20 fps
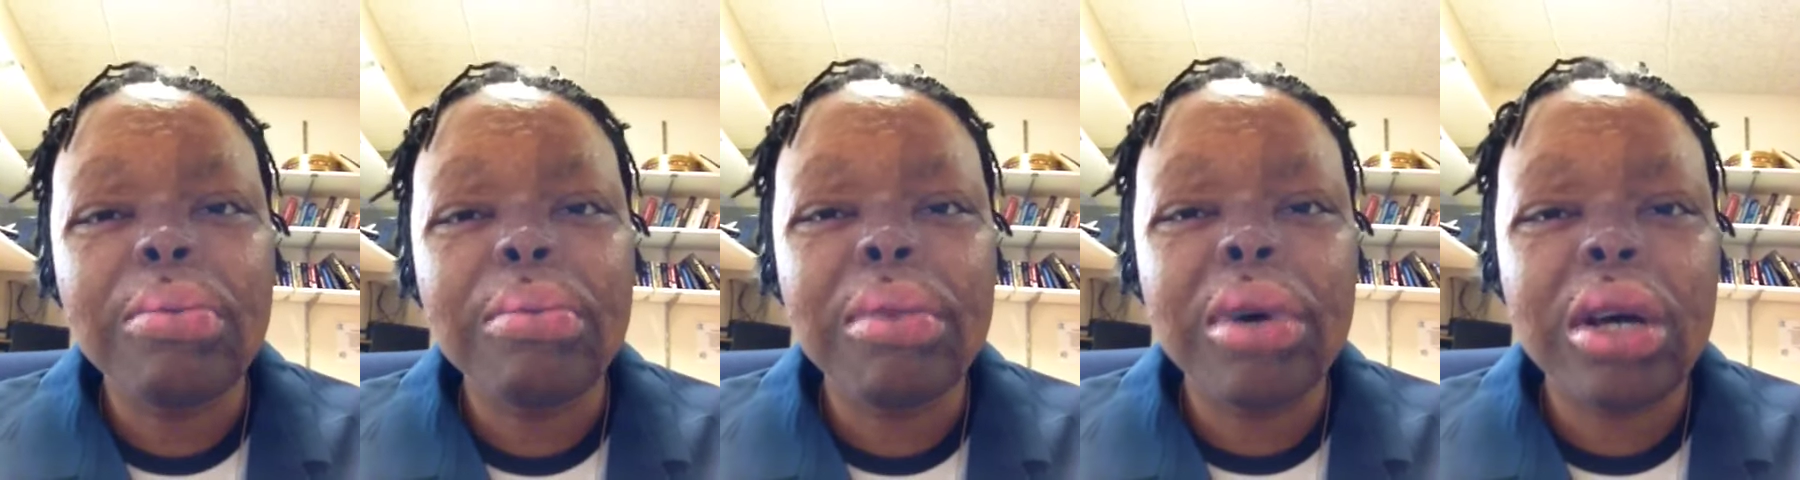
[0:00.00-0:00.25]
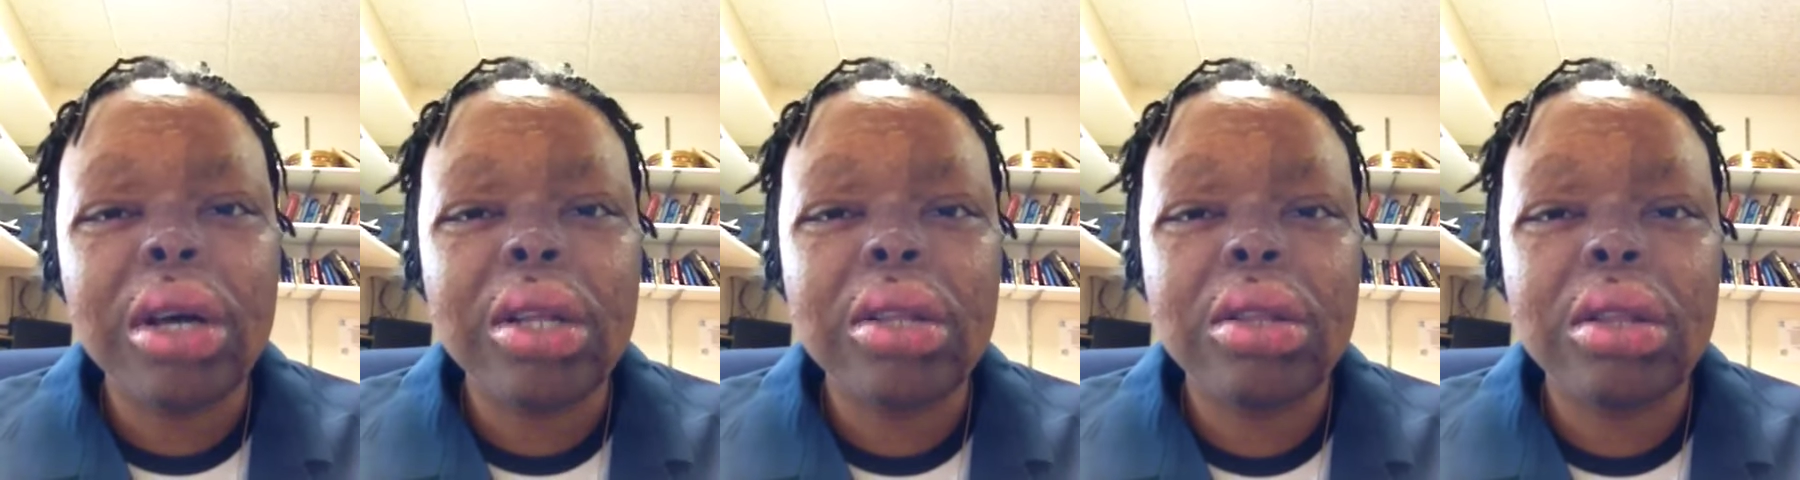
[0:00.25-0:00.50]

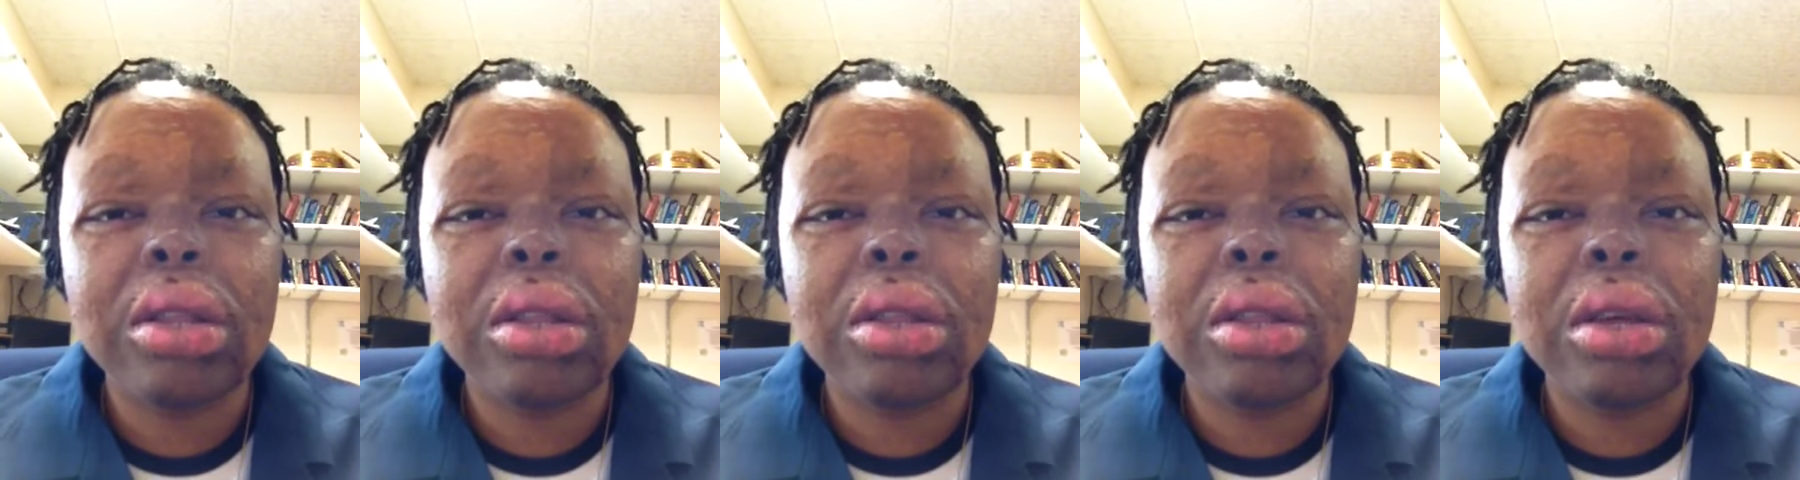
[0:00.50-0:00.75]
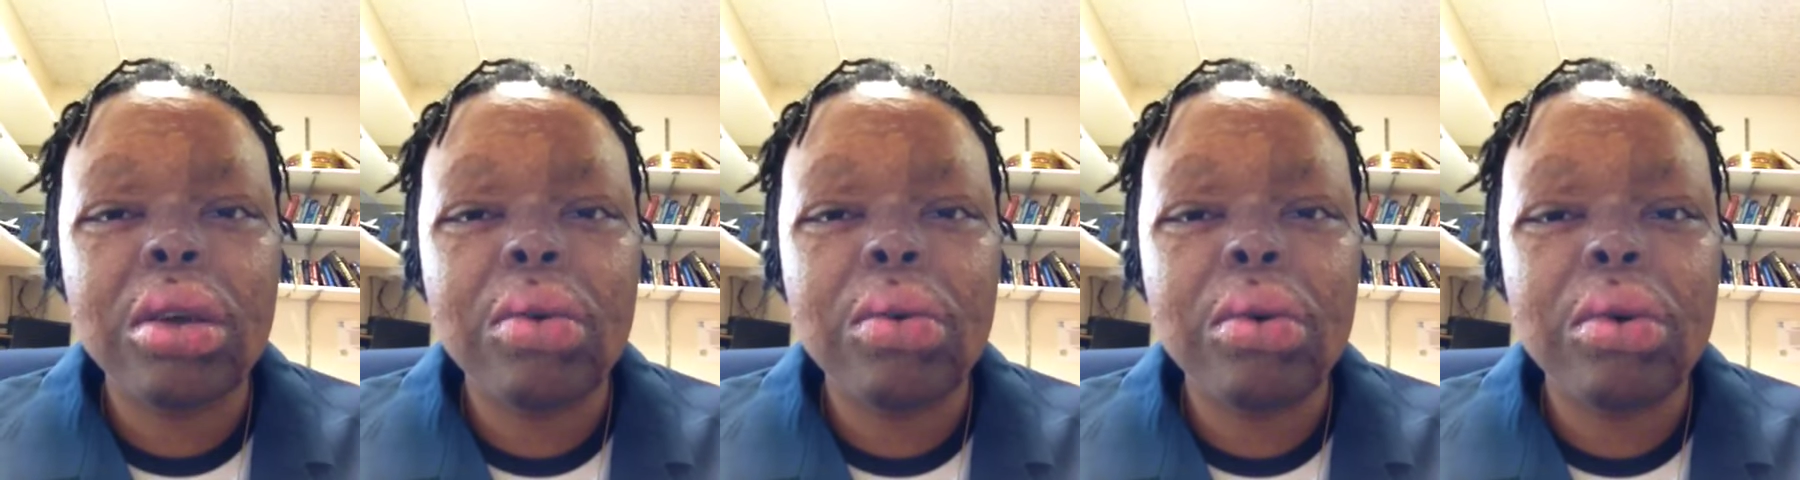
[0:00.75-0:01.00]
but
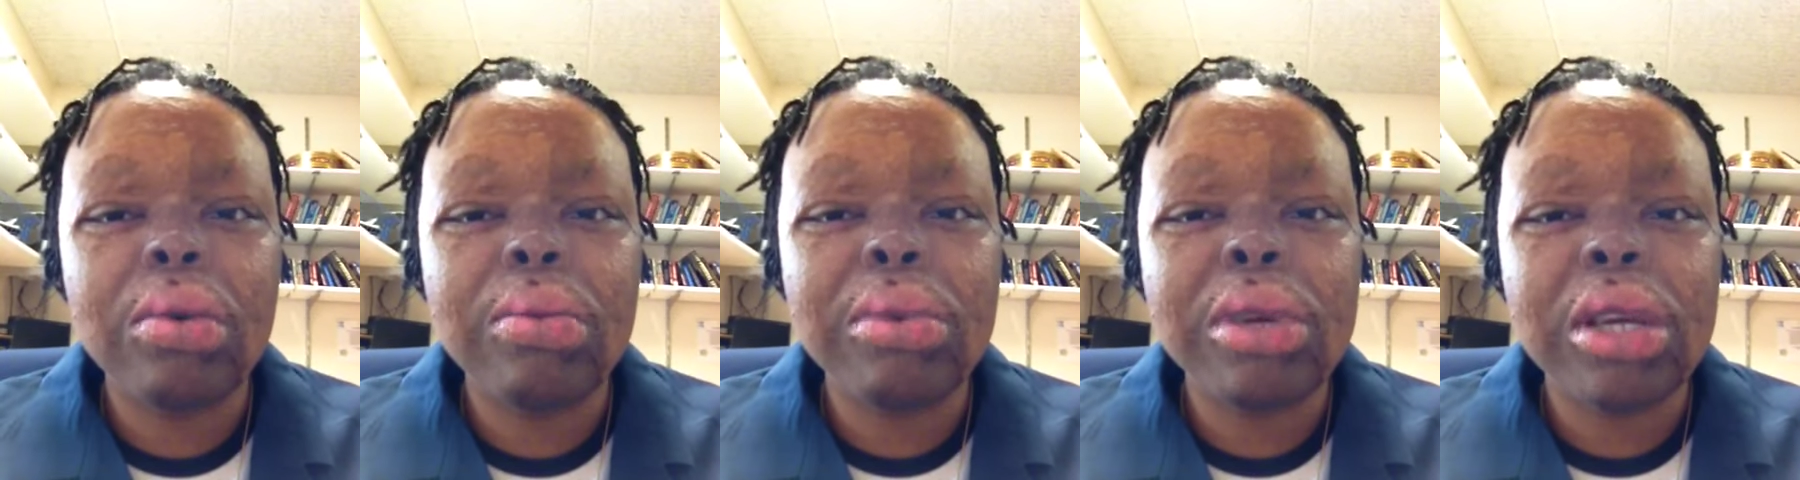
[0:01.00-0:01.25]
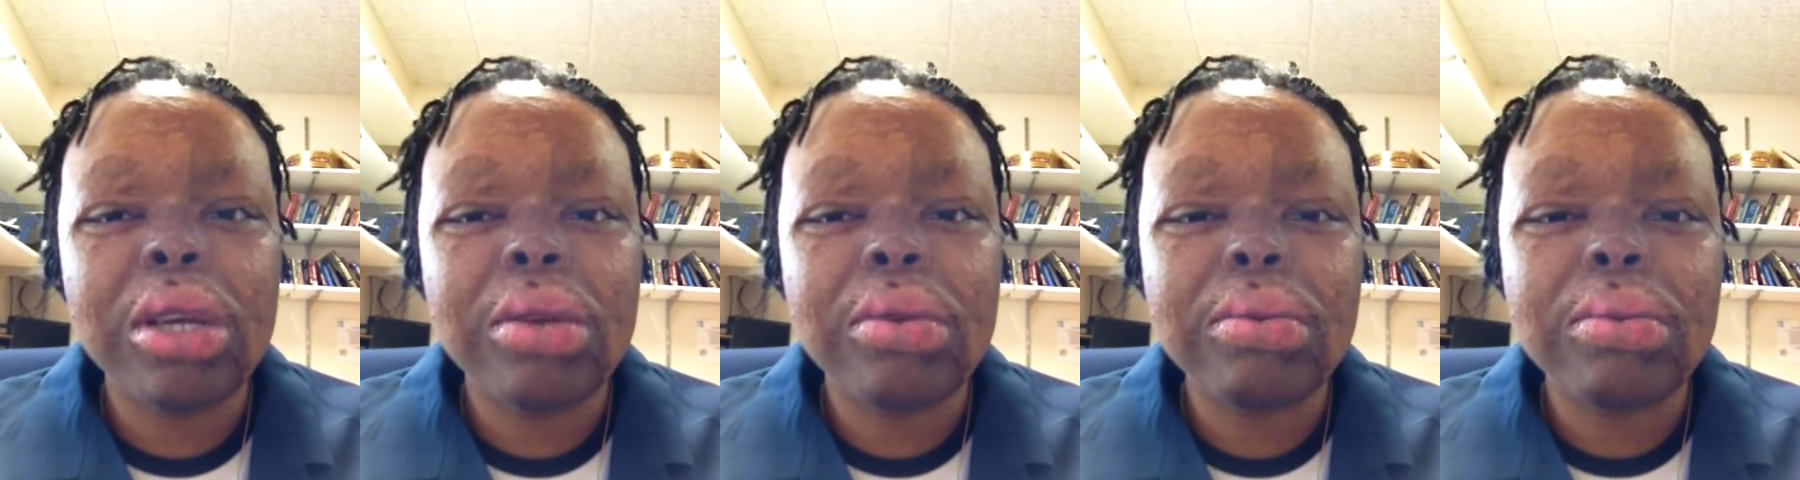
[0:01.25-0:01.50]
there will
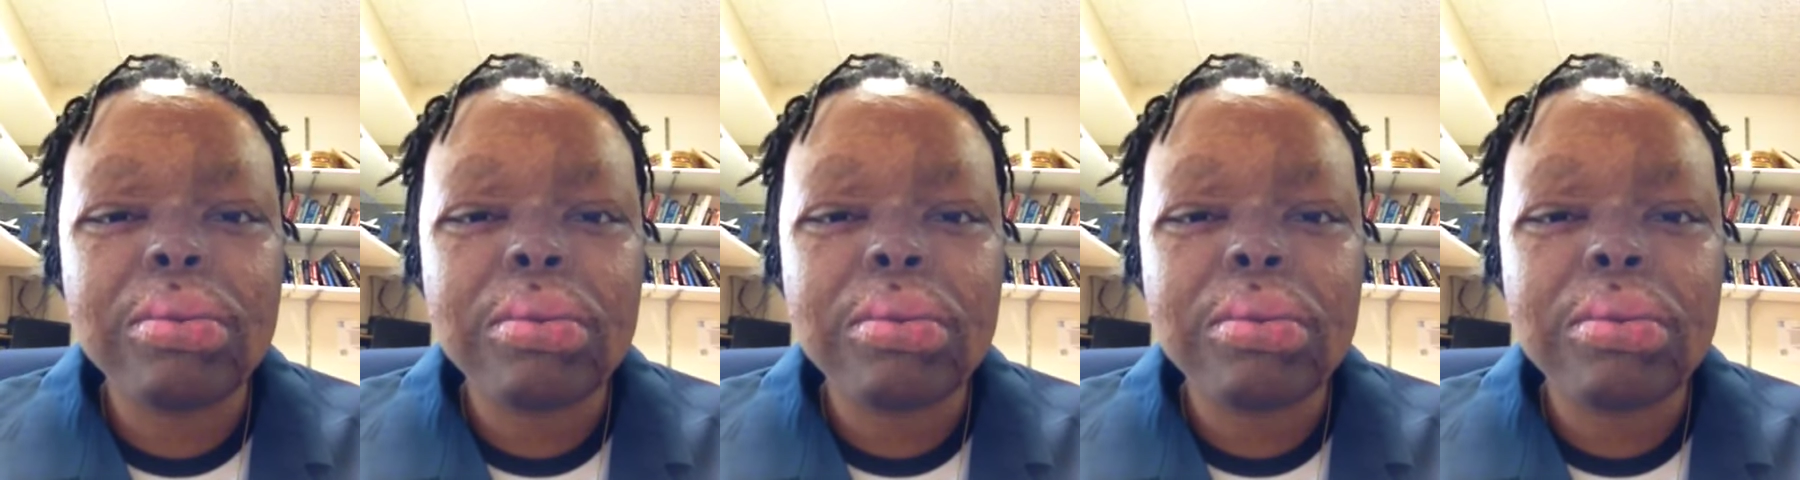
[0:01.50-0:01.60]
be.